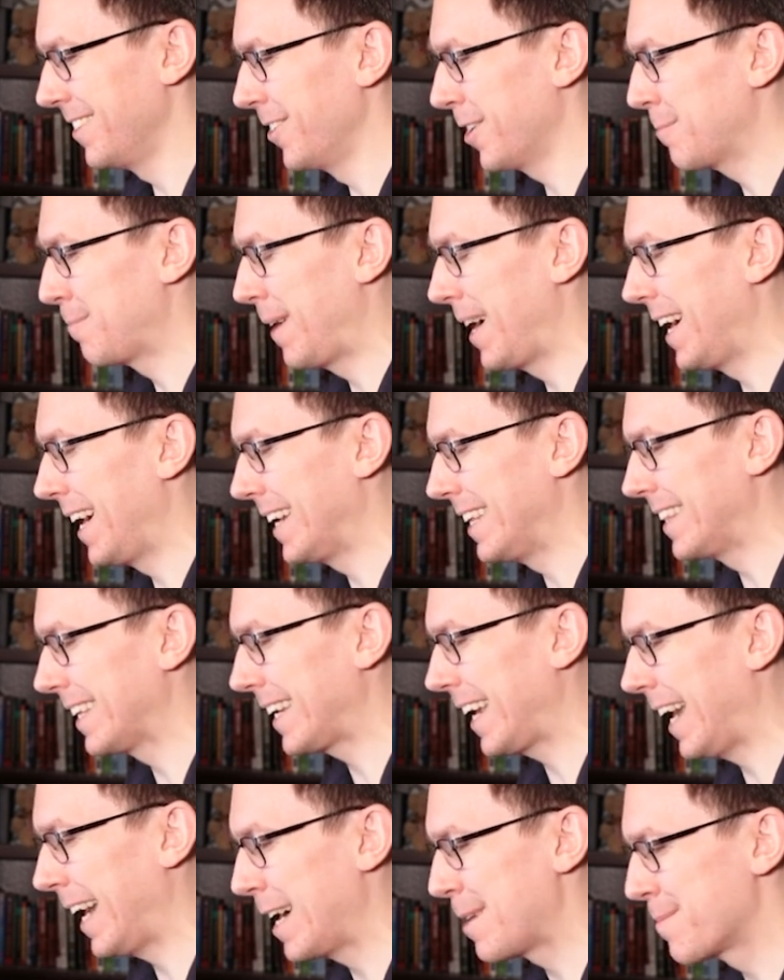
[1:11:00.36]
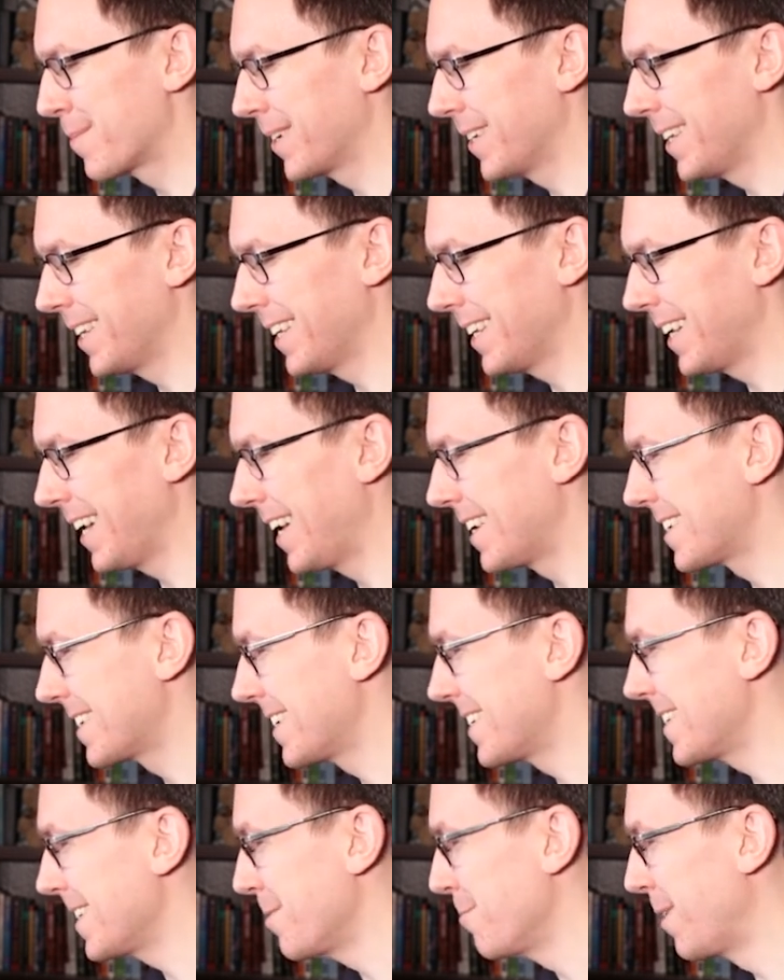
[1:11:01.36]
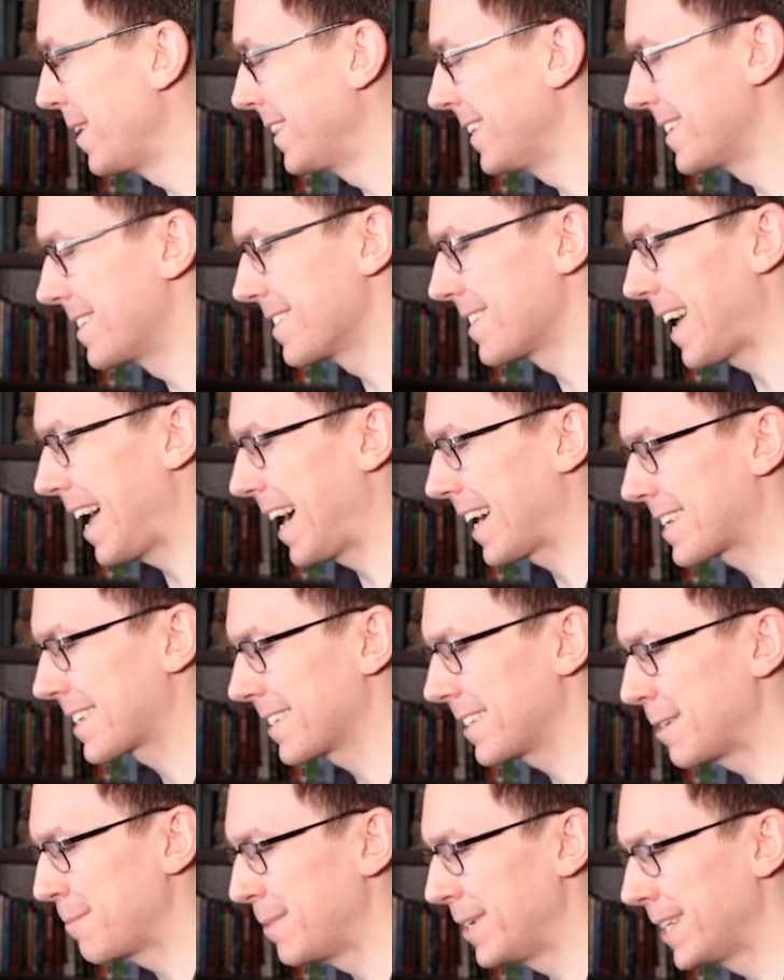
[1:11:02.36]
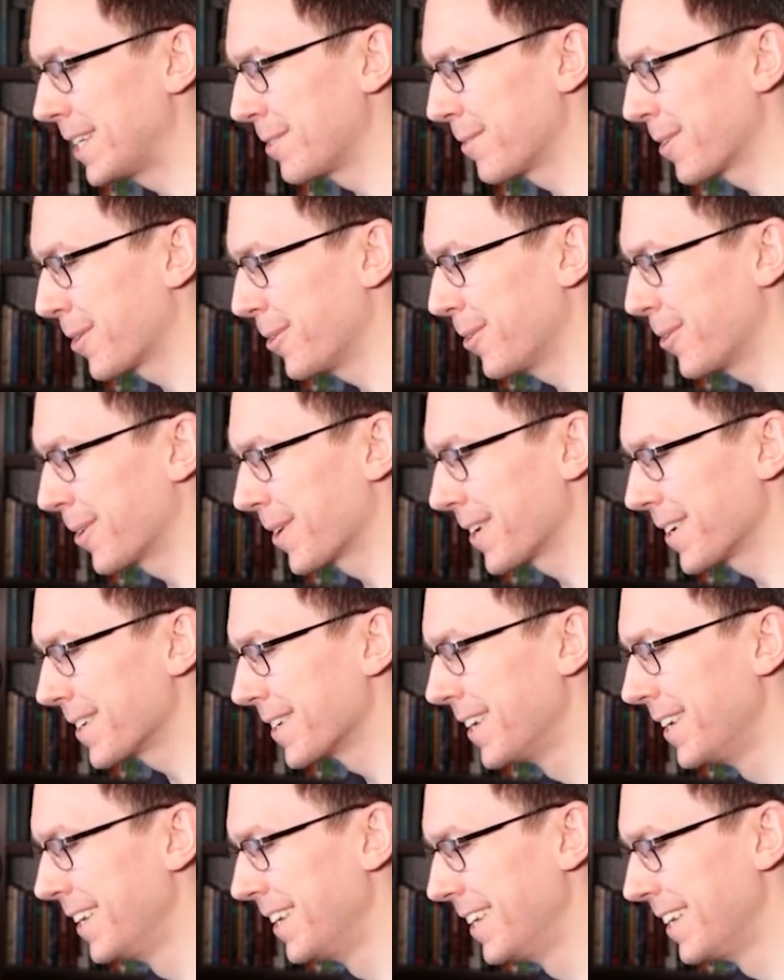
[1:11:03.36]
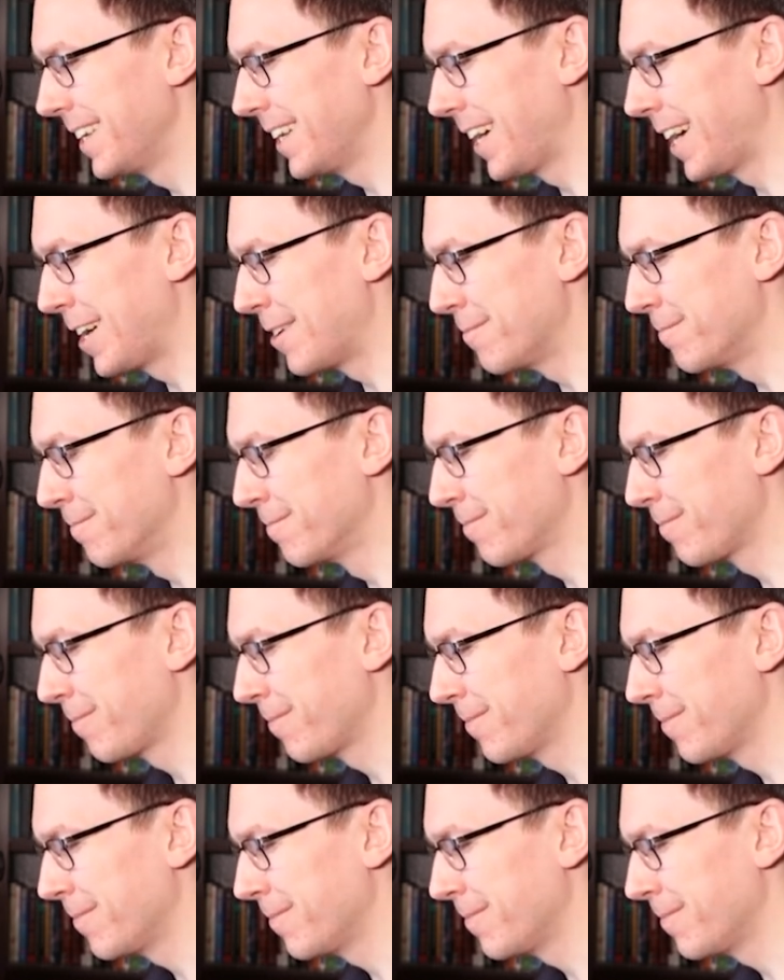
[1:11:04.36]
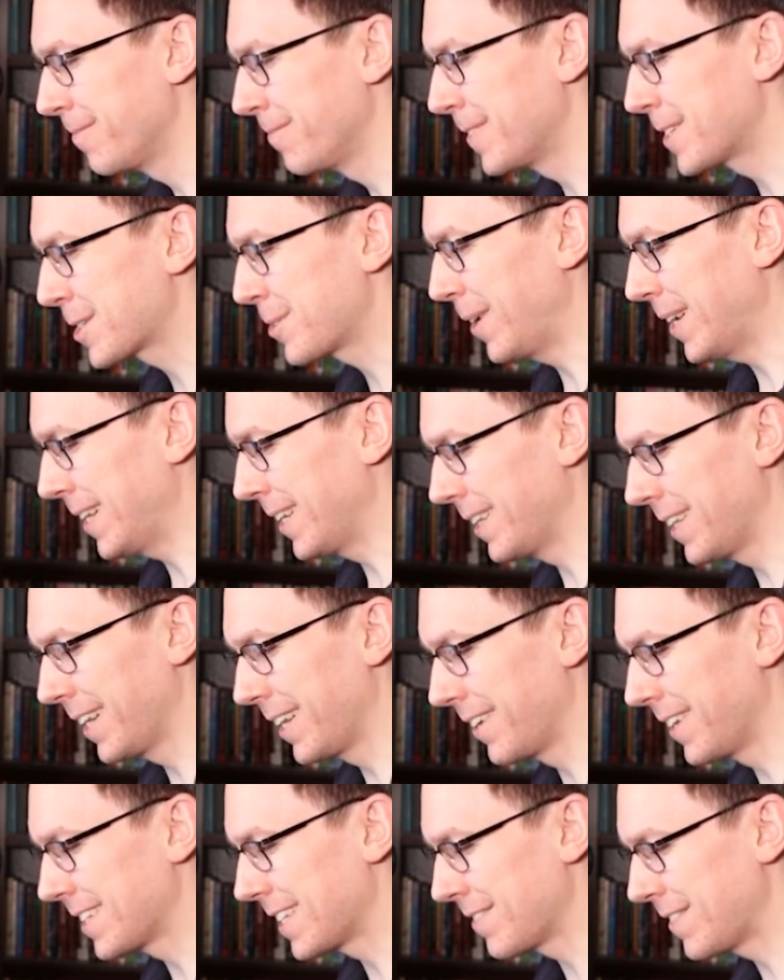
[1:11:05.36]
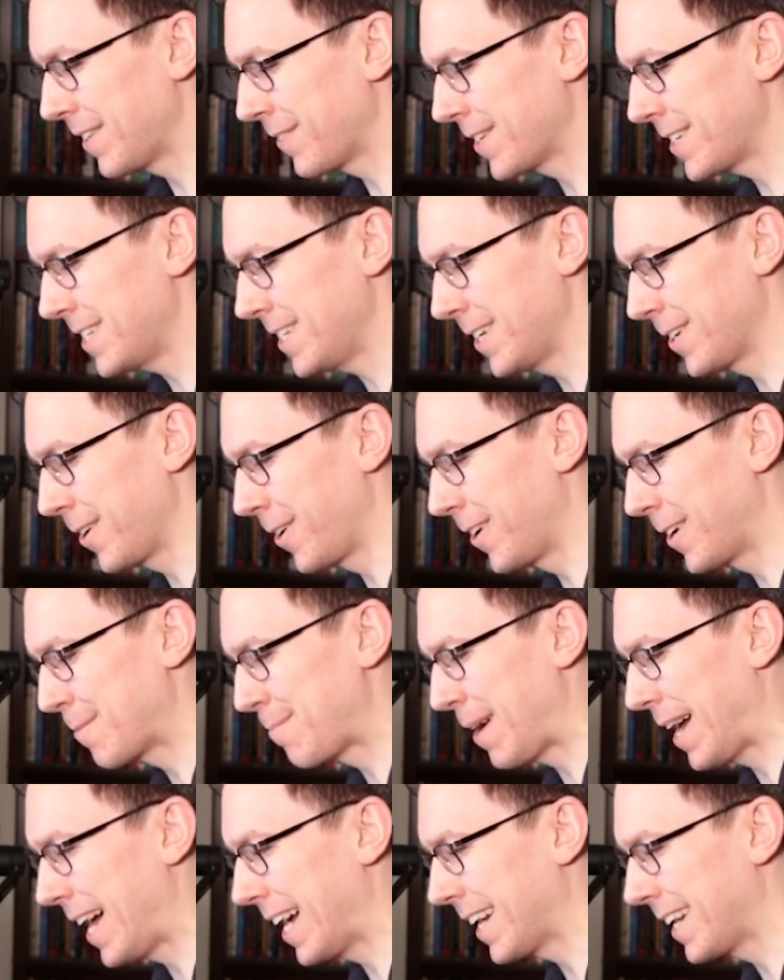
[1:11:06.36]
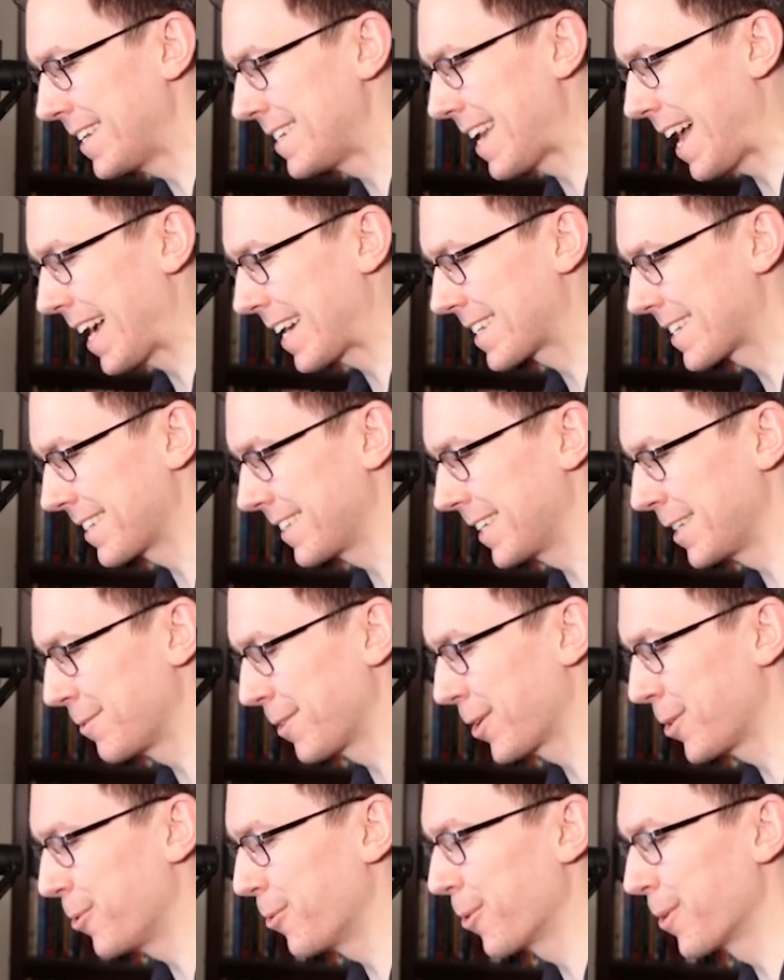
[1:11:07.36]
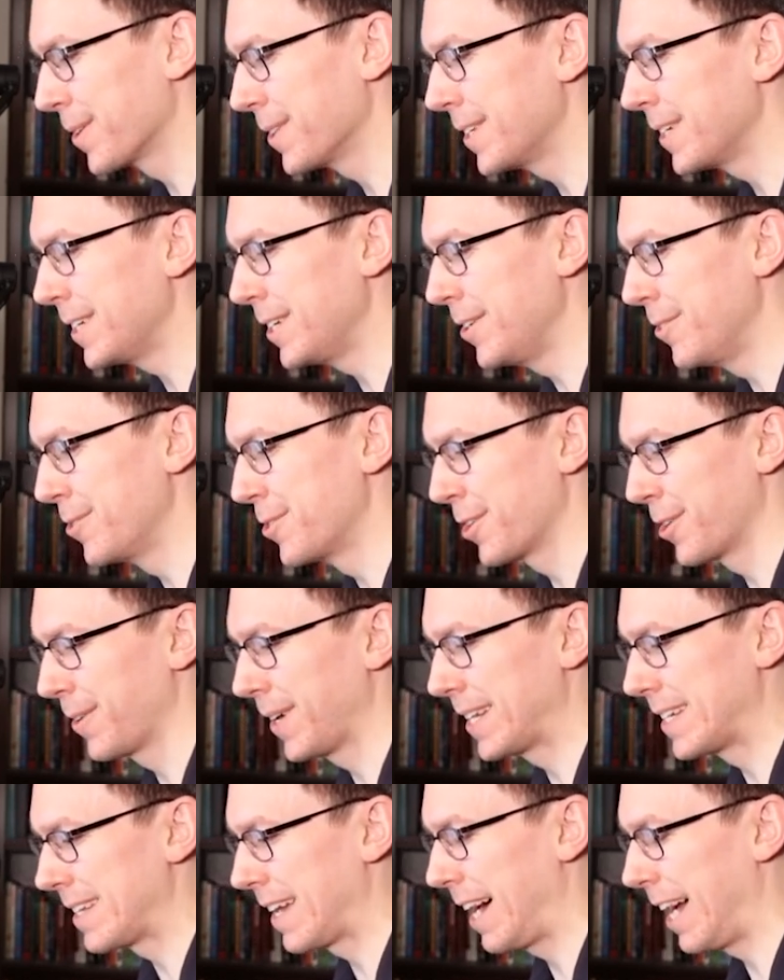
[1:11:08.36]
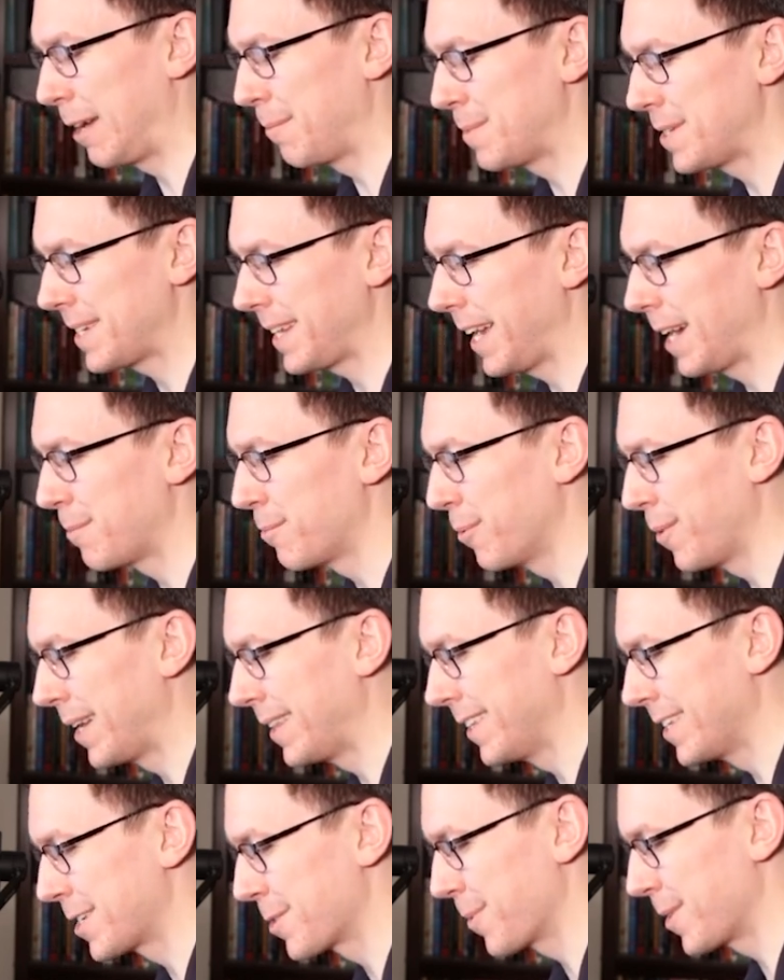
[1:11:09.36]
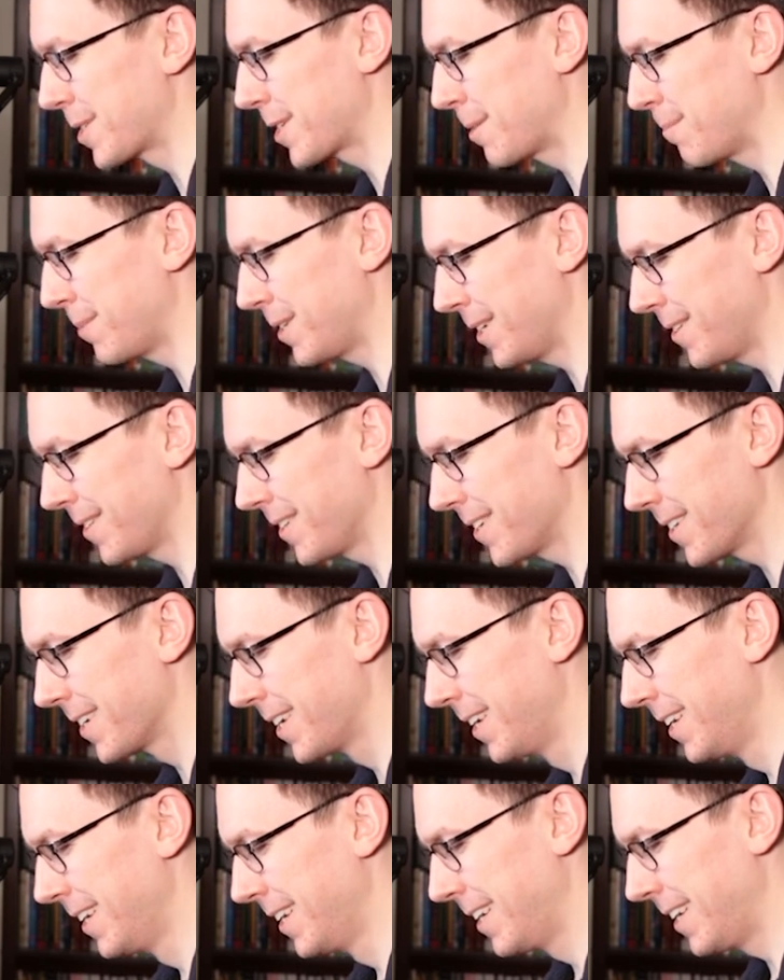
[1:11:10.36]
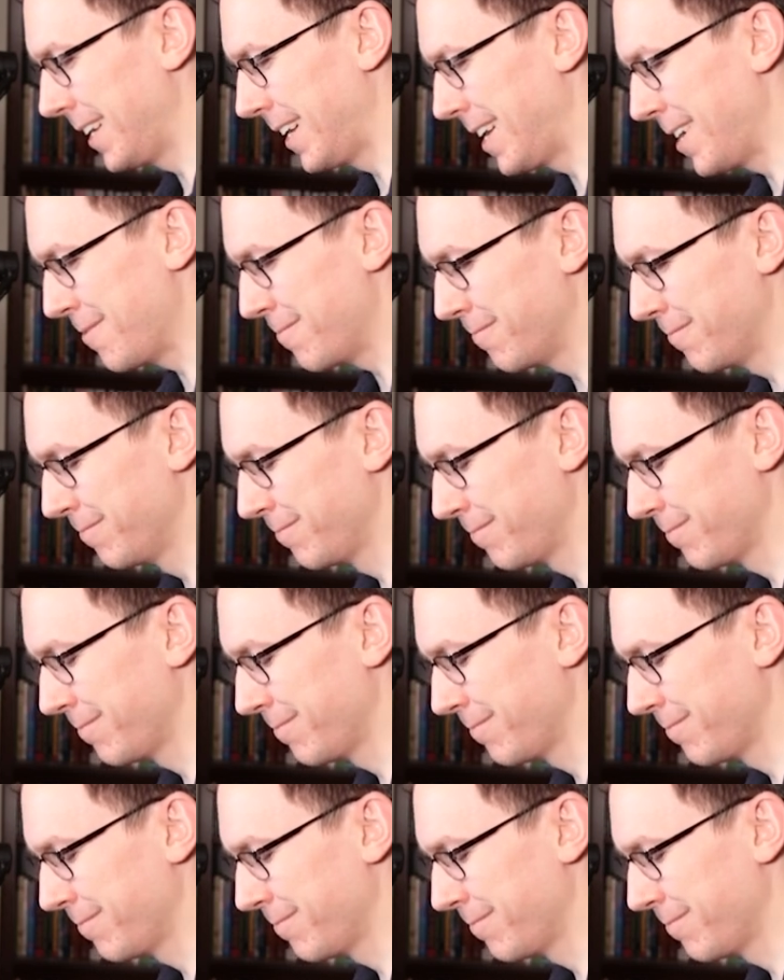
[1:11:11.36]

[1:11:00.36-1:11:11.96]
look behind the camera, I guess, to see when this is actually being recorded. Um, it's quite hilarious. I've never seen an R package actually record the user and timestamp when this was computed. Um,